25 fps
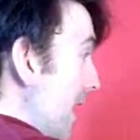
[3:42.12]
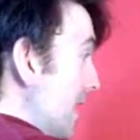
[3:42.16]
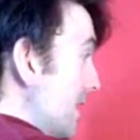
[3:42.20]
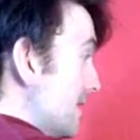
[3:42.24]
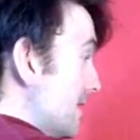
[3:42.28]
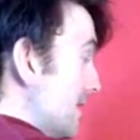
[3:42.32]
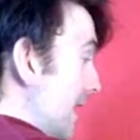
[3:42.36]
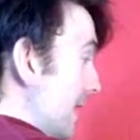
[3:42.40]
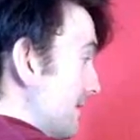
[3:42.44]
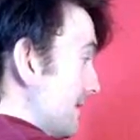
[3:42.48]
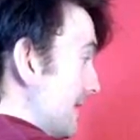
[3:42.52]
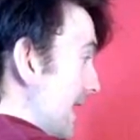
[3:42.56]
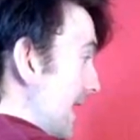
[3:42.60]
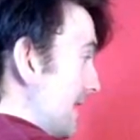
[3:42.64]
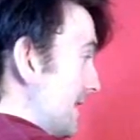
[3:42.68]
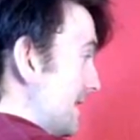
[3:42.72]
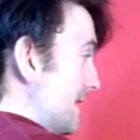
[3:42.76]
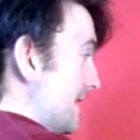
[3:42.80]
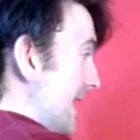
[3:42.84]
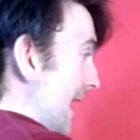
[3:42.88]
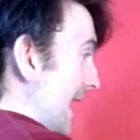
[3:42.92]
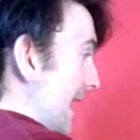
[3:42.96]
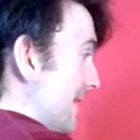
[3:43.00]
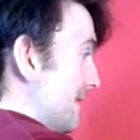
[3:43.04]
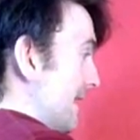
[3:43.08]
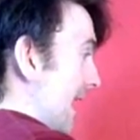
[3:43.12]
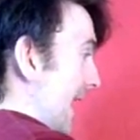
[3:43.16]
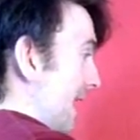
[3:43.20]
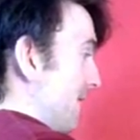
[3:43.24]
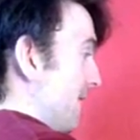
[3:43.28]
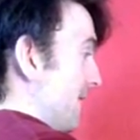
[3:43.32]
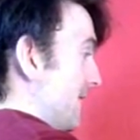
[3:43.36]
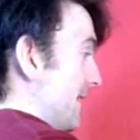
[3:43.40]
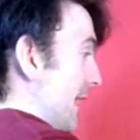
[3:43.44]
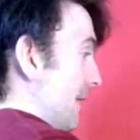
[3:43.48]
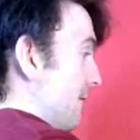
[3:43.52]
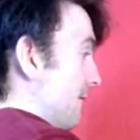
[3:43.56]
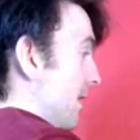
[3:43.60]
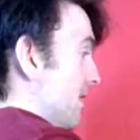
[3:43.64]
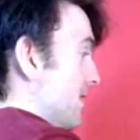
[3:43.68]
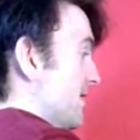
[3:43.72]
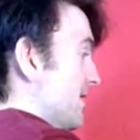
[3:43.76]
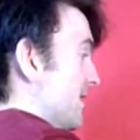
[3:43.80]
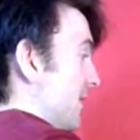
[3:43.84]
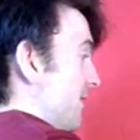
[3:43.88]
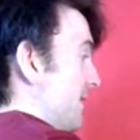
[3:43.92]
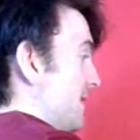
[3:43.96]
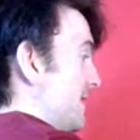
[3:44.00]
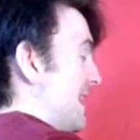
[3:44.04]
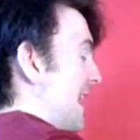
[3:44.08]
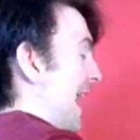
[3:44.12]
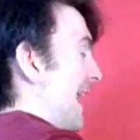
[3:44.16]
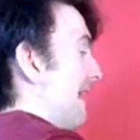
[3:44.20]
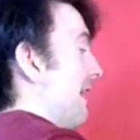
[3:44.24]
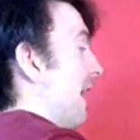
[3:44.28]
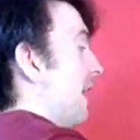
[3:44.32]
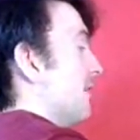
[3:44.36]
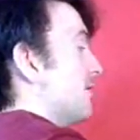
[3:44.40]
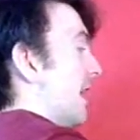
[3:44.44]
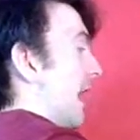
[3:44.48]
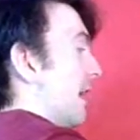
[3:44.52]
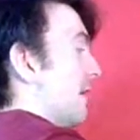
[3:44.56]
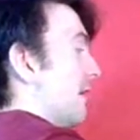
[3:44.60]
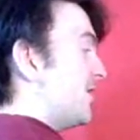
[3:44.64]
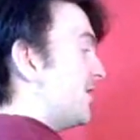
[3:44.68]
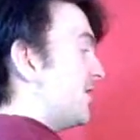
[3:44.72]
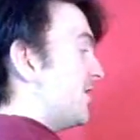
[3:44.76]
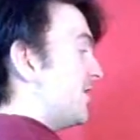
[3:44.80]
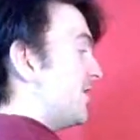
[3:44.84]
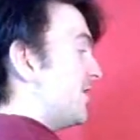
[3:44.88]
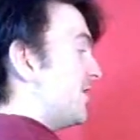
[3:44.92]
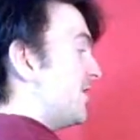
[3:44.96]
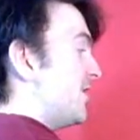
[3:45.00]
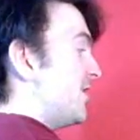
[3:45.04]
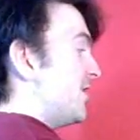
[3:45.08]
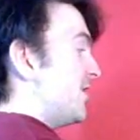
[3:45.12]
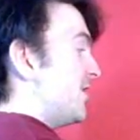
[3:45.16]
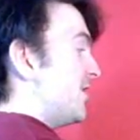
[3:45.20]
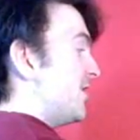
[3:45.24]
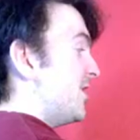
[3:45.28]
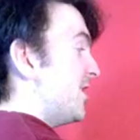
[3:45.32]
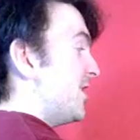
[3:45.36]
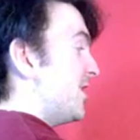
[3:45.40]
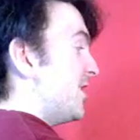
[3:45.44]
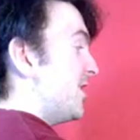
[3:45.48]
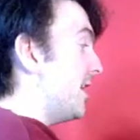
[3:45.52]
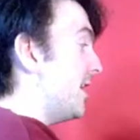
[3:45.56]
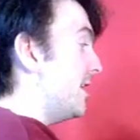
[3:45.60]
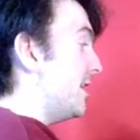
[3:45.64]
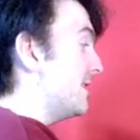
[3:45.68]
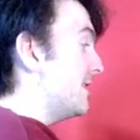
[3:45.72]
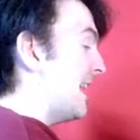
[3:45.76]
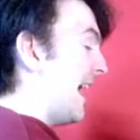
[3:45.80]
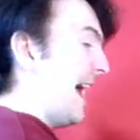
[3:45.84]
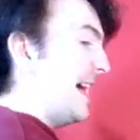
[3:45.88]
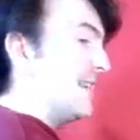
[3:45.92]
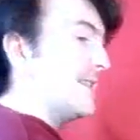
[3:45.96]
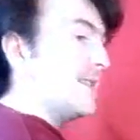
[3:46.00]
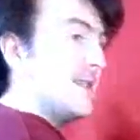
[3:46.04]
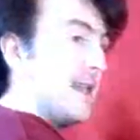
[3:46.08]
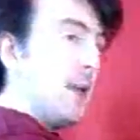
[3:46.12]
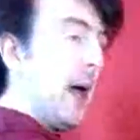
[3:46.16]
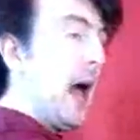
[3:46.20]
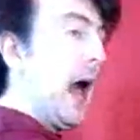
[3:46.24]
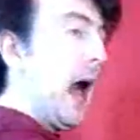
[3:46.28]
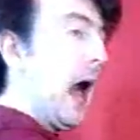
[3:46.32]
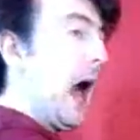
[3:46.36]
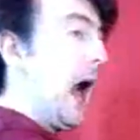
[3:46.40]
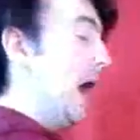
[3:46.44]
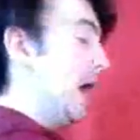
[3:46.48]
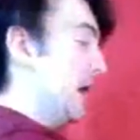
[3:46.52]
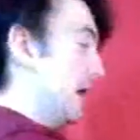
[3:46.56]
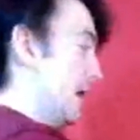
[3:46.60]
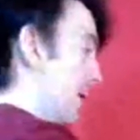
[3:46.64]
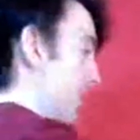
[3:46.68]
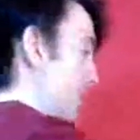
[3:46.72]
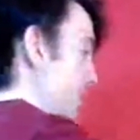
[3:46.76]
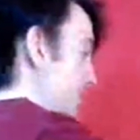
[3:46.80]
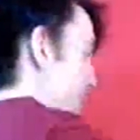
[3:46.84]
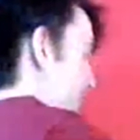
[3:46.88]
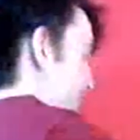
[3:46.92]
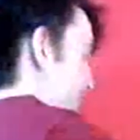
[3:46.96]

So I'm going to save that for later on. So for now, I'll just refer to Studios as the park.